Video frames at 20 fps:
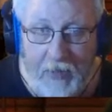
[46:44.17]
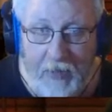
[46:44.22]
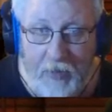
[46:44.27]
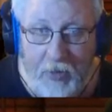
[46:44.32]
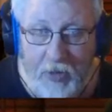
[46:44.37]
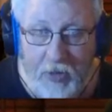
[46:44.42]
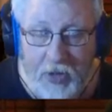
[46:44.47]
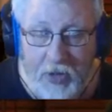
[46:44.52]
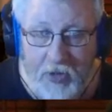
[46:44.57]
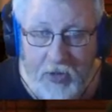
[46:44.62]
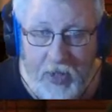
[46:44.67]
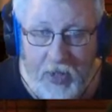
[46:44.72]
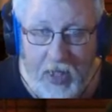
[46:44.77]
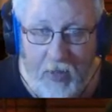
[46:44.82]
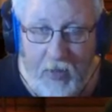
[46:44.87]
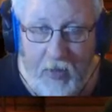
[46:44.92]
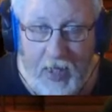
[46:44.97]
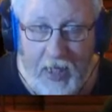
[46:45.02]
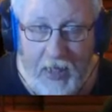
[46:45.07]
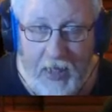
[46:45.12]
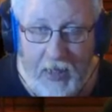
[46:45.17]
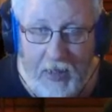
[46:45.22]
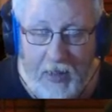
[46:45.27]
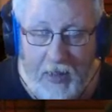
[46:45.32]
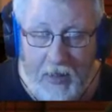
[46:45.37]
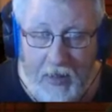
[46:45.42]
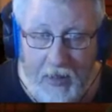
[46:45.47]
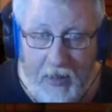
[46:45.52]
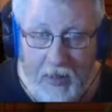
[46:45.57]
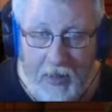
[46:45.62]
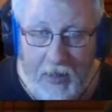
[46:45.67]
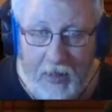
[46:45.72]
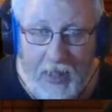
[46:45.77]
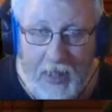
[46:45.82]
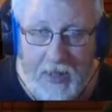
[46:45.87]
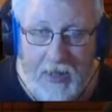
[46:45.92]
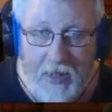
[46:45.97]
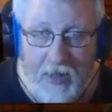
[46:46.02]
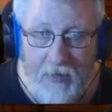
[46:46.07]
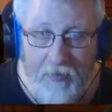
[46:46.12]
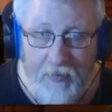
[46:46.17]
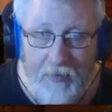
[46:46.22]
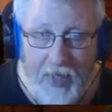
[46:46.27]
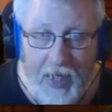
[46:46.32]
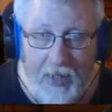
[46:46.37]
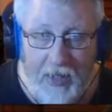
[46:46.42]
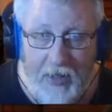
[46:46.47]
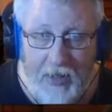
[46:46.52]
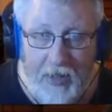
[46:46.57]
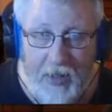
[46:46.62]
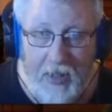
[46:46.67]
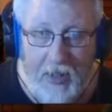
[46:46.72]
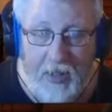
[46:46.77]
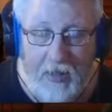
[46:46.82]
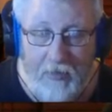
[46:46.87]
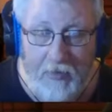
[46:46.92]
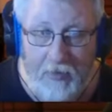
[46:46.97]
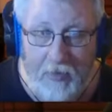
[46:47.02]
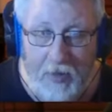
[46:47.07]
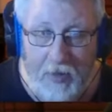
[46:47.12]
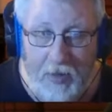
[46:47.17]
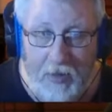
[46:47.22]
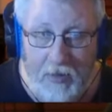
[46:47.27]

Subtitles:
about straight away. Get something better than that. But